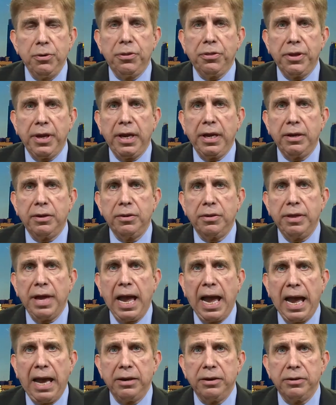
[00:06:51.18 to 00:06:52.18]
think
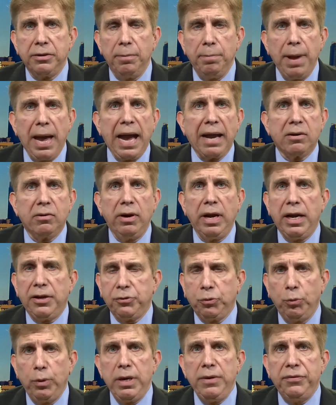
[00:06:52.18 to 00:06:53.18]
that the
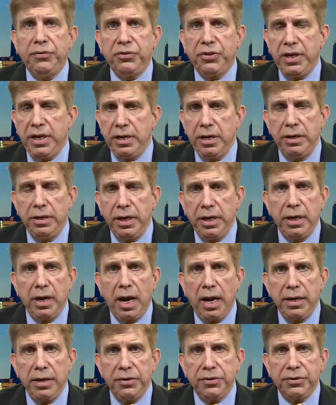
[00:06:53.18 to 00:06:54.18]
backlash we've seen in the
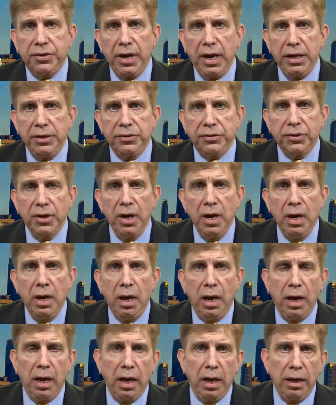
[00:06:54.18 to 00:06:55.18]
United States,
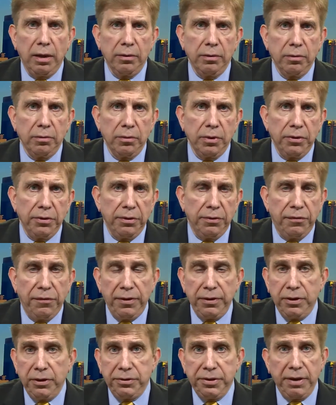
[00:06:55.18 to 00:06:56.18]
the
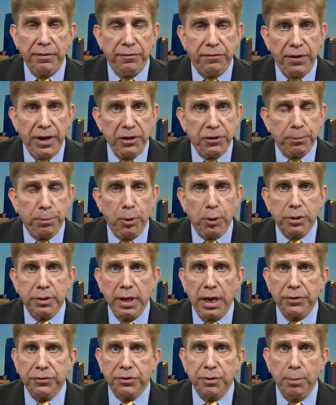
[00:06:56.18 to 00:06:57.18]
Facebook
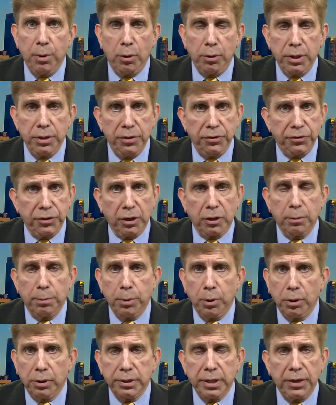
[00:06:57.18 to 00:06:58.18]
testimony, the
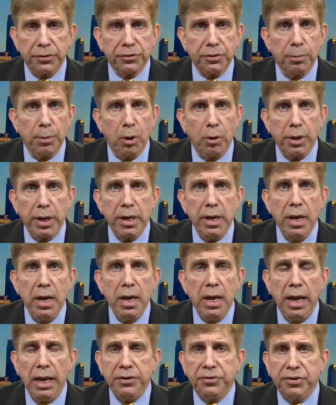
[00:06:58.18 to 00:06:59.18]
Zuckerberg testimony,
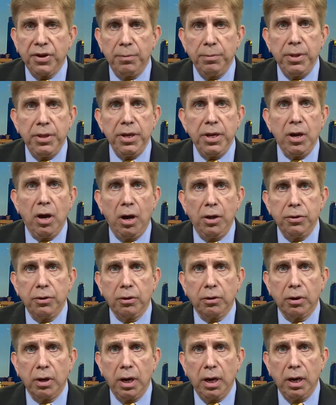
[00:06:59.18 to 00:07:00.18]
and some of the
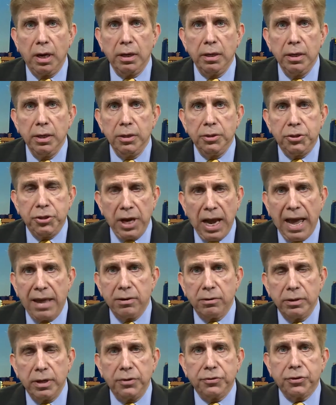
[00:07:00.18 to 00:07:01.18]
other
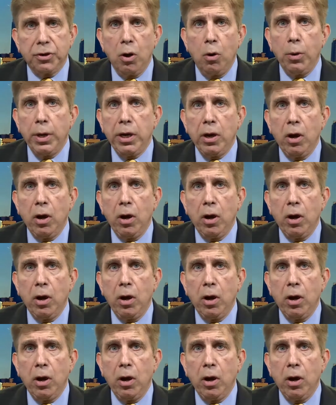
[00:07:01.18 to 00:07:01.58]
chatter that's going